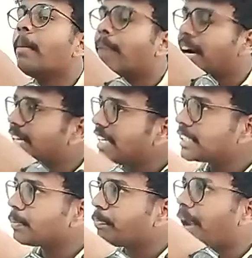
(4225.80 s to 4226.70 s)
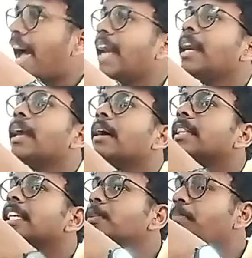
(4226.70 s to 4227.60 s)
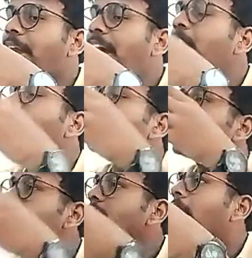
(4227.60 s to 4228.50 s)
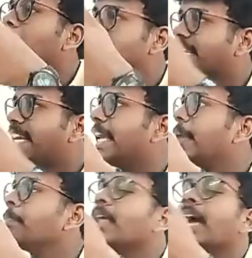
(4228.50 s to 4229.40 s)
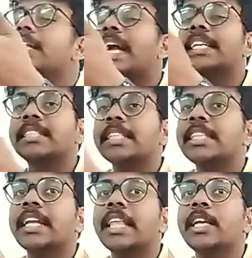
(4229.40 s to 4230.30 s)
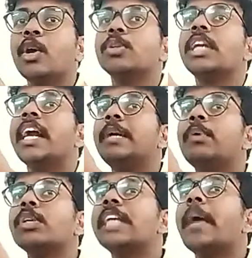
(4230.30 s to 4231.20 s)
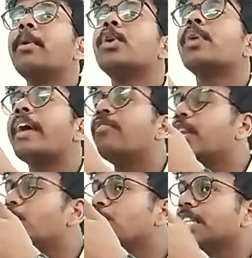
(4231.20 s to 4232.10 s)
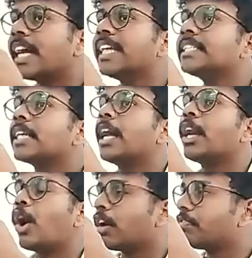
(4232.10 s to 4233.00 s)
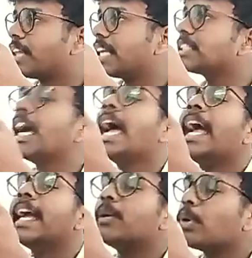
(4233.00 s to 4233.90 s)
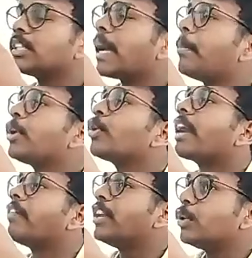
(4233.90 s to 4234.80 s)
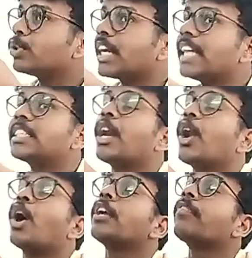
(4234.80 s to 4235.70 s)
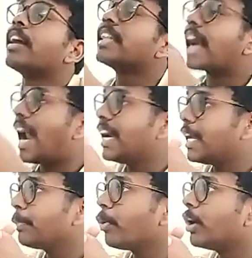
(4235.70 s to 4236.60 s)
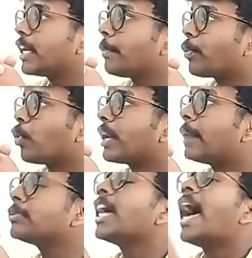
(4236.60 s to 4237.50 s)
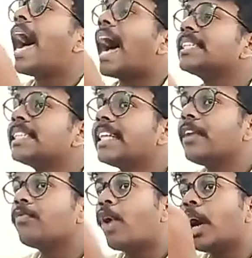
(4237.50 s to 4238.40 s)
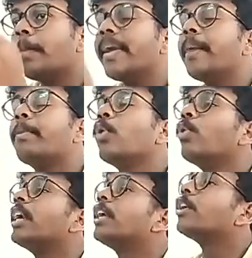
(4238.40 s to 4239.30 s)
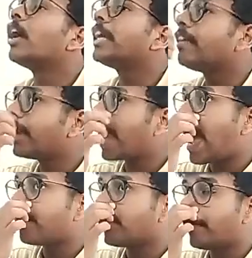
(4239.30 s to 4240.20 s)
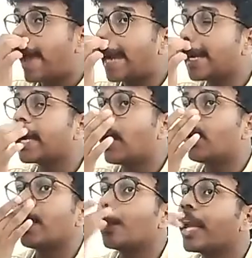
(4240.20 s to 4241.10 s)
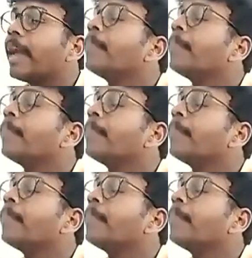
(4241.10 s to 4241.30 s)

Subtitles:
But this plan or this scheme, that is the Jan Dhan Yojana, it was able to revolutionize a lot of things. It was able to revolutionize a lot of other anti-poverty programs, as it involved people who did not even have a bank account. Okay,